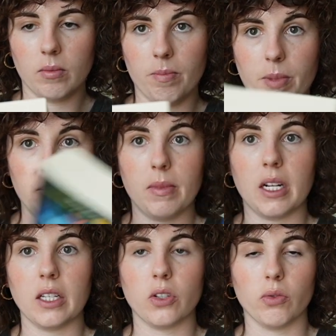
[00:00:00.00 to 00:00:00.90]
been
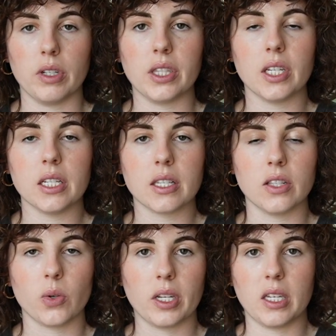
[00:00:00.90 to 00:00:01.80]
meaning to read this,
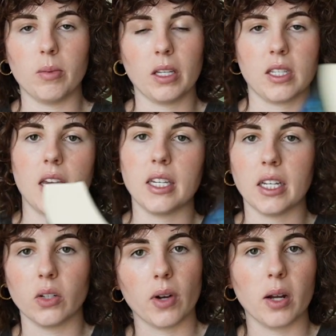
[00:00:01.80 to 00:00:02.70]
and so I keep like taking
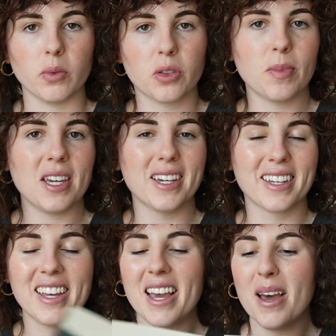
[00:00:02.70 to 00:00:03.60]
it around with me.
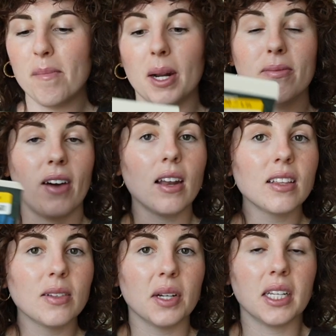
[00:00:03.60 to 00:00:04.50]
But I'm
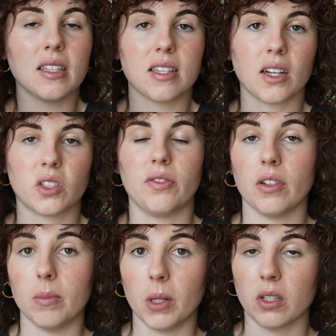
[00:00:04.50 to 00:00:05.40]
finally reading this actually
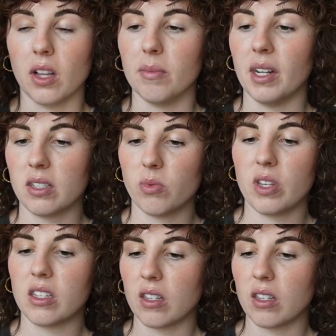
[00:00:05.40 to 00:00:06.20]
for a book club next week.